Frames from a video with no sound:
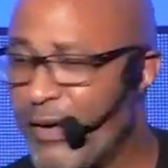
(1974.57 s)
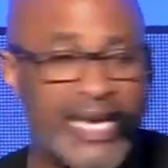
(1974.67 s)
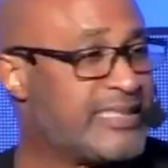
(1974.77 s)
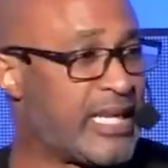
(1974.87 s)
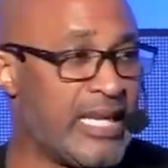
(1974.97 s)

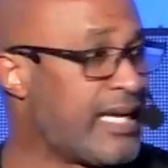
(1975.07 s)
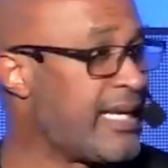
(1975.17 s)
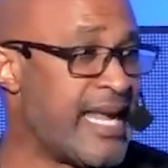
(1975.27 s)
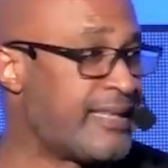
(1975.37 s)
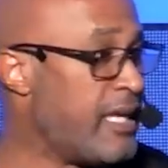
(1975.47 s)
he's
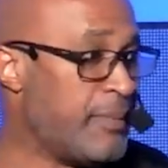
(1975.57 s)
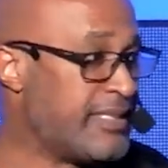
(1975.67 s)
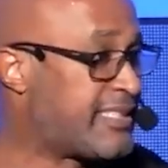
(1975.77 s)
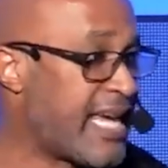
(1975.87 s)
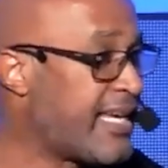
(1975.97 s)
looking at them and
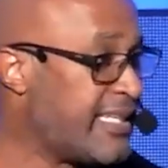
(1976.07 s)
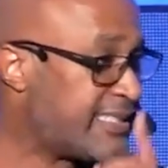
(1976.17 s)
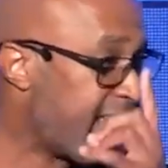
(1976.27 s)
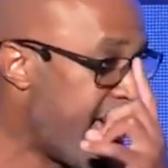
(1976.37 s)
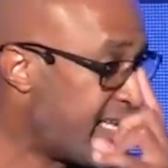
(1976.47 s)
shaking
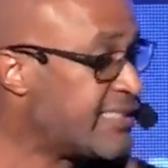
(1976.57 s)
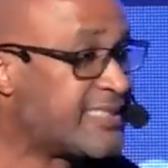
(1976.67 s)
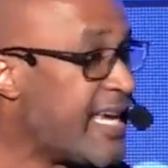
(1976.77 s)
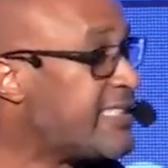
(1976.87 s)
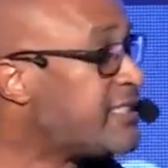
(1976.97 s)
his head and
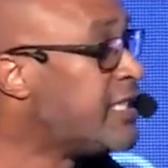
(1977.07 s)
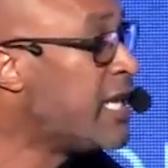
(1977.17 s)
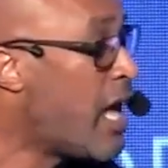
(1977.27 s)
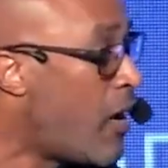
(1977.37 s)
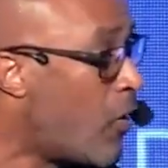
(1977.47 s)
says,
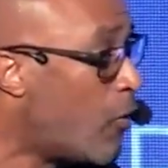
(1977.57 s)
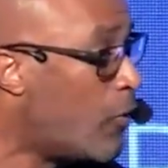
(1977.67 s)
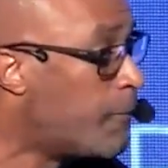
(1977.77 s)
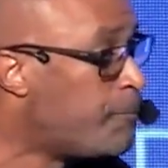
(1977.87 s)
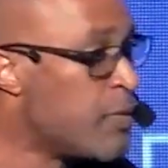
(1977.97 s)
no.